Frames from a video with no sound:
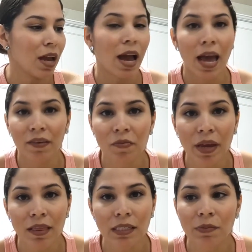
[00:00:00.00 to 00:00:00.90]
I haven't
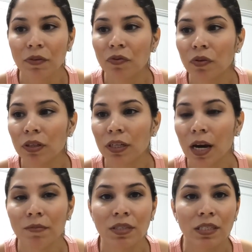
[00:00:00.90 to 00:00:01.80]
made this before.
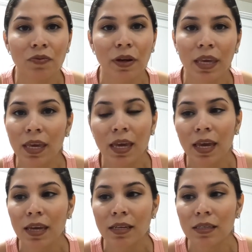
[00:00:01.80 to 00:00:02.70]
I'm just winging
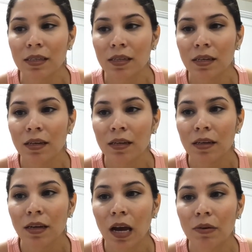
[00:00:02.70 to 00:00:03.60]
it.
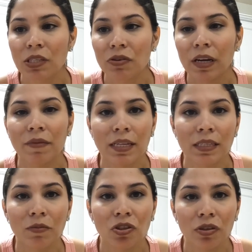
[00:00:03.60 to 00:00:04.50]
I was craving
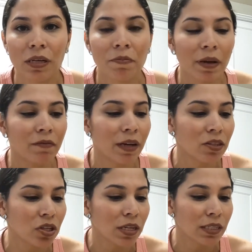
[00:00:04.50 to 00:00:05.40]
some shrimp and
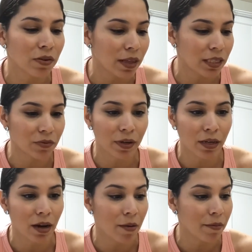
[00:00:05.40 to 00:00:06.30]
veggies, so that's what
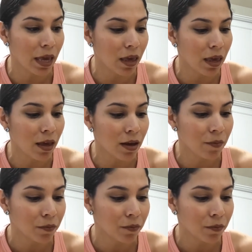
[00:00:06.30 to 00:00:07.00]
I'm making.